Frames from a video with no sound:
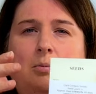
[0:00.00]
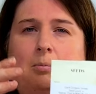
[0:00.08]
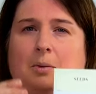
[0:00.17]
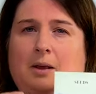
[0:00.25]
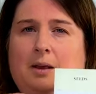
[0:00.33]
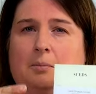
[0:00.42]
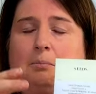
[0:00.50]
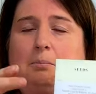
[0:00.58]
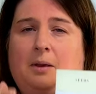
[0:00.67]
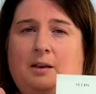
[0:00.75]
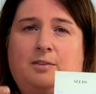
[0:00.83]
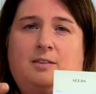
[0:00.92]
big
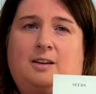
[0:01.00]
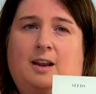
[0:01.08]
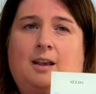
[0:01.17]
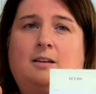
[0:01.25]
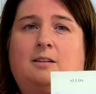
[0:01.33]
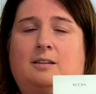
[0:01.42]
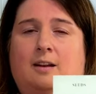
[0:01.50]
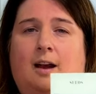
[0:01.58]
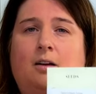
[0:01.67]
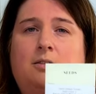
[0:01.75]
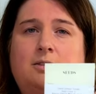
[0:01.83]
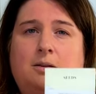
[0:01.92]
beefsteak
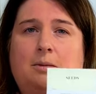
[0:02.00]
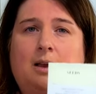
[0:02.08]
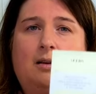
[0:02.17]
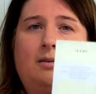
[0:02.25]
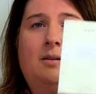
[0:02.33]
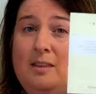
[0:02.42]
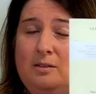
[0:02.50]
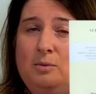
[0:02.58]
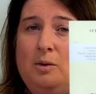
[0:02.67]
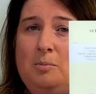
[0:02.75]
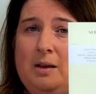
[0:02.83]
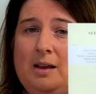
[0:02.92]
style tomato, this
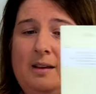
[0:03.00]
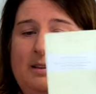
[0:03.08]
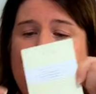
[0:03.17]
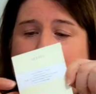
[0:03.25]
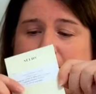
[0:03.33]
would be it.